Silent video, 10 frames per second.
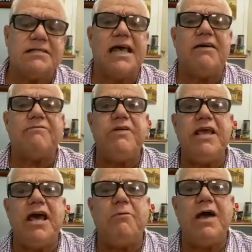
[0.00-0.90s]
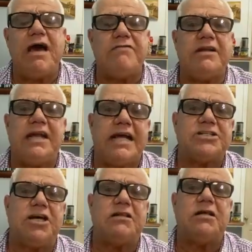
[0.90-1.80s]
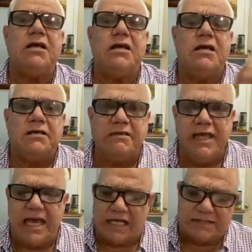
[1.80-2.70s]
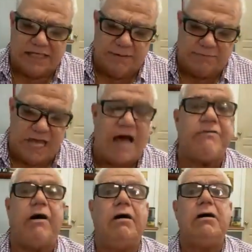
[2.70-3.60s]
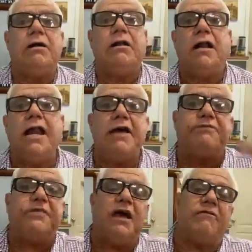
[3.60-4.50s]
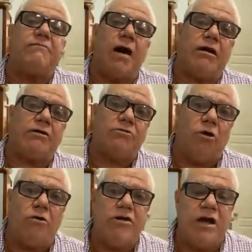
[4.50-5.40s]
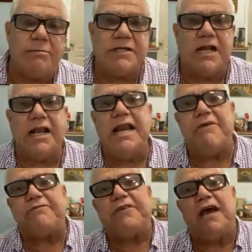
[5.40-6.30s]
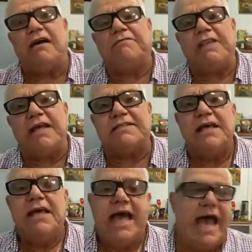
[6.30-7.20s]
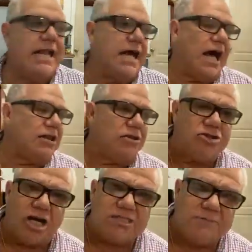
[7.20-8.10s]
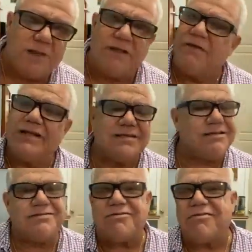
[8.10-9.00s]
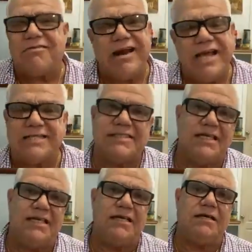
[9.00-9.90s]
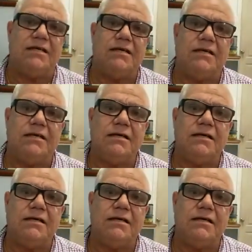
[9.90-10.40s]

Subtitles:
Because every year we have an election. TIAT seems to have a lifting of moratoriums and a lifting of this and an adjustment. This is crazy.